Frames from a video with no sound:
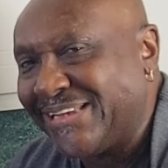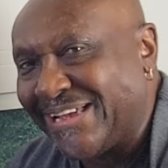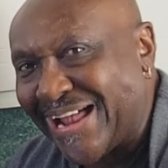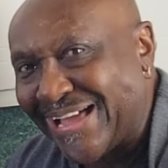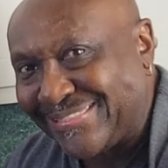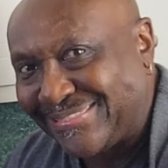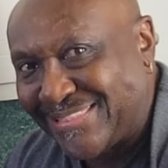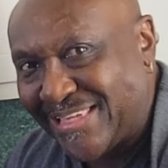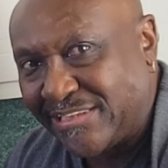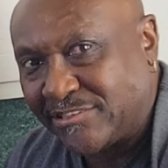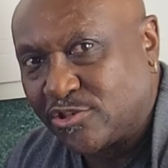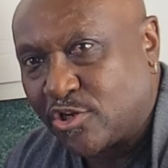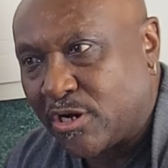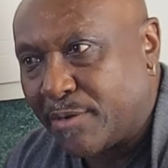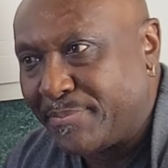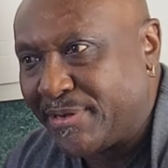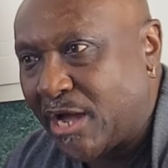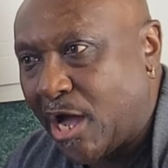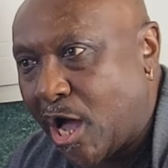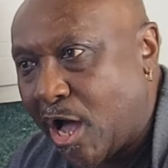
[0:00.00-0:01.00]
that I think is
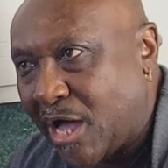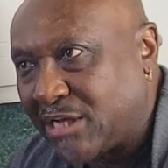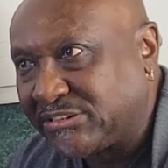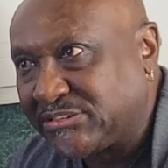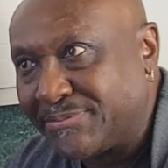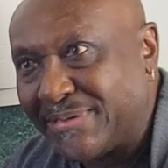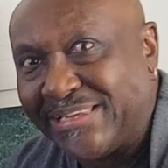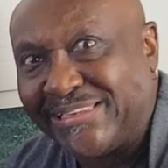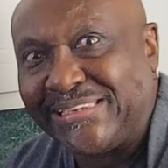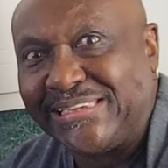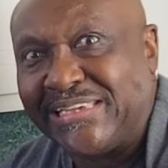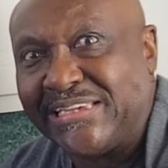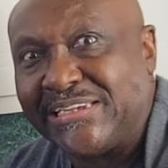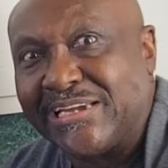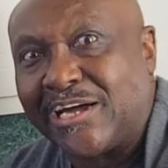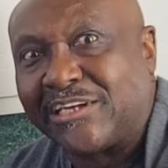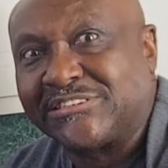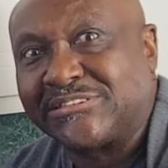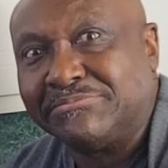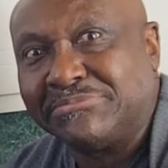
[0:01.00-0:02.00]
going to be awesome and give
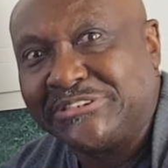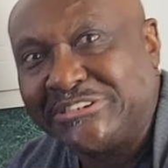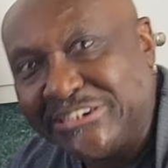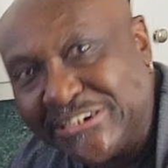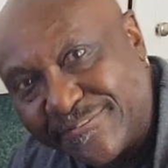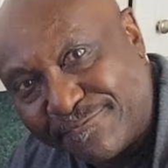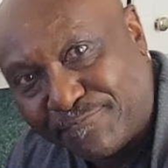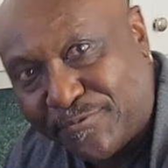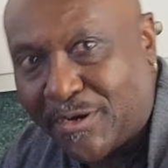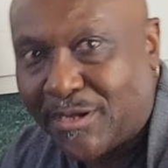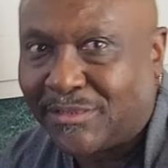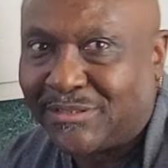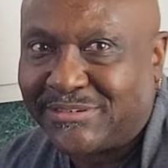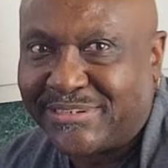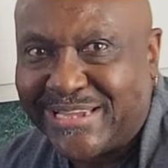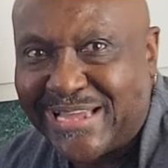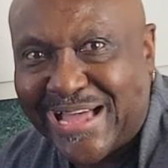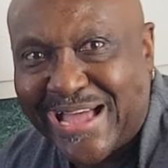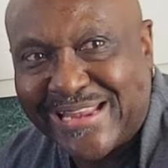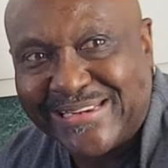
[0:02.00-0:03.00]
y'all some good
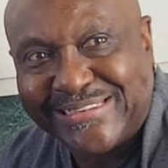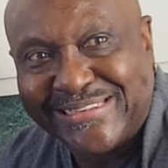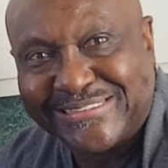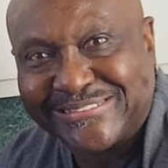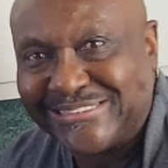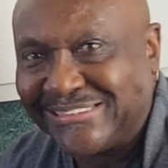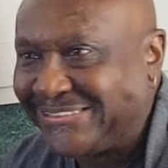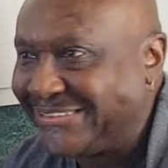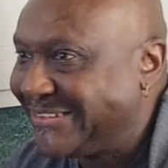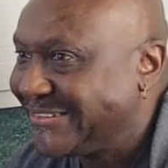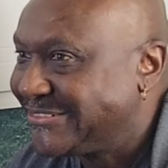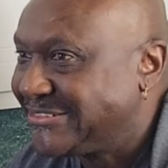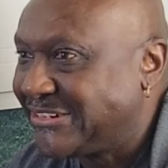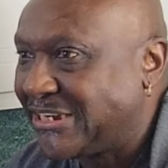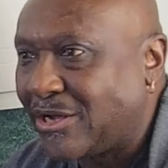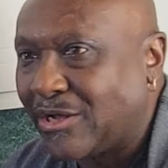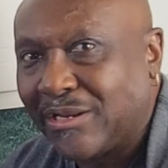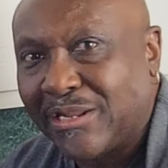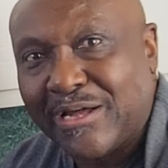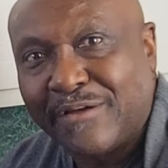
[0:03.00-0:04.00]
Father's Day ideas and get
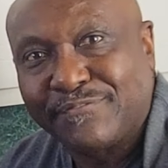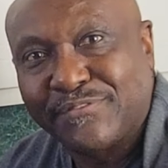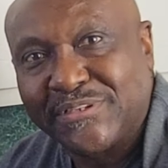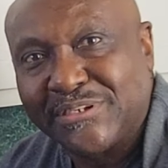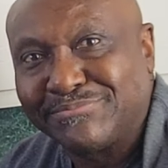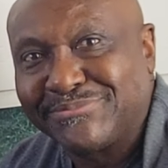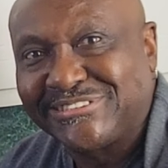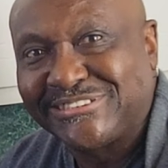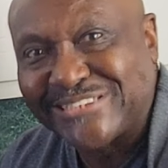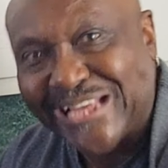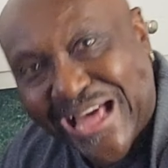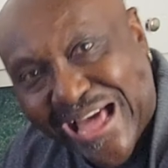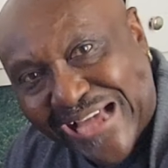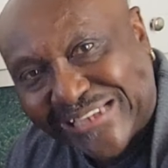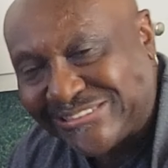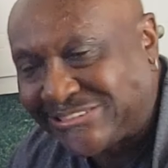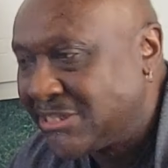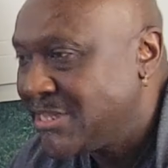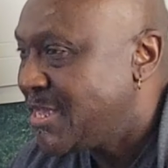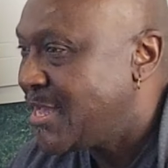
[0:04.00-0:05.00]
y'all off them
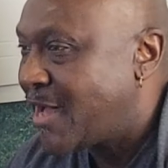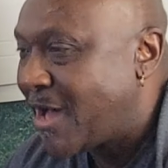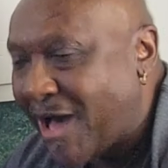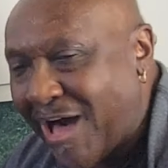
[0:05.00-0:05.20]
socks.